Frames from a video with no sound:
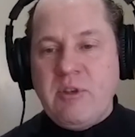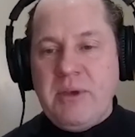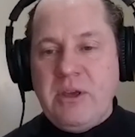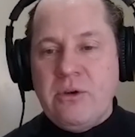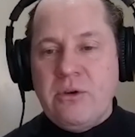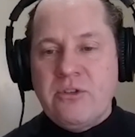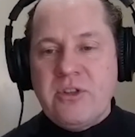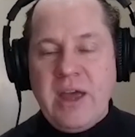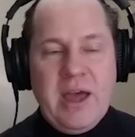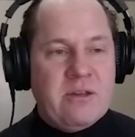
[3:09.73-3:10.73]
to be
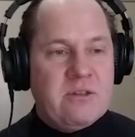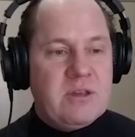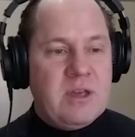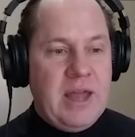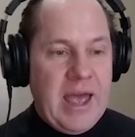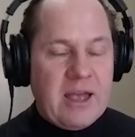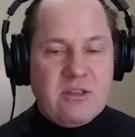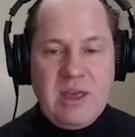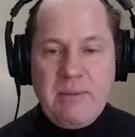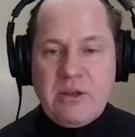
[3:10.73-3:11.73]
used as an
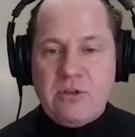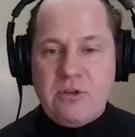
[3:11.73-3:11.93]
academic